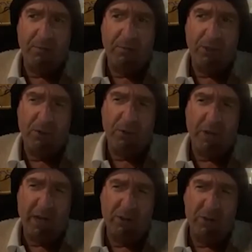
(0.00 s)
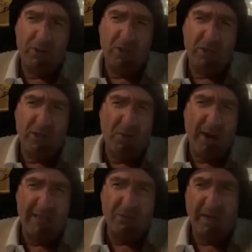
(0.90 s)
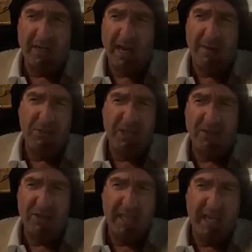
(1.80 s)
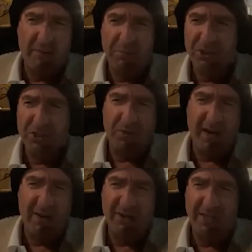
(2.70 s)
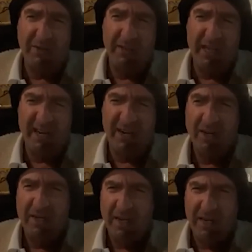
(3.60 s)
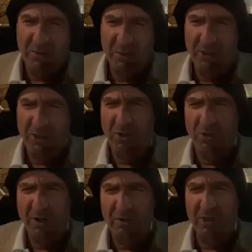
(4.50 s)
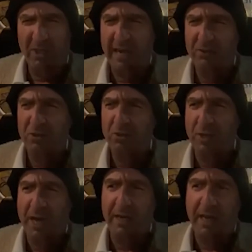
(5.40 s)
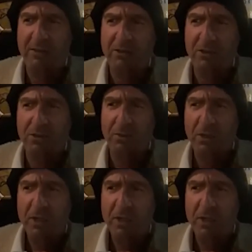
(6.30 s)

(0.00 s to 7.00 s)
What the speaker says: you know, I was kind of harassed by cops here and there, pushed around here and there. I didn't really know what I was allowed to do or not allowed to do.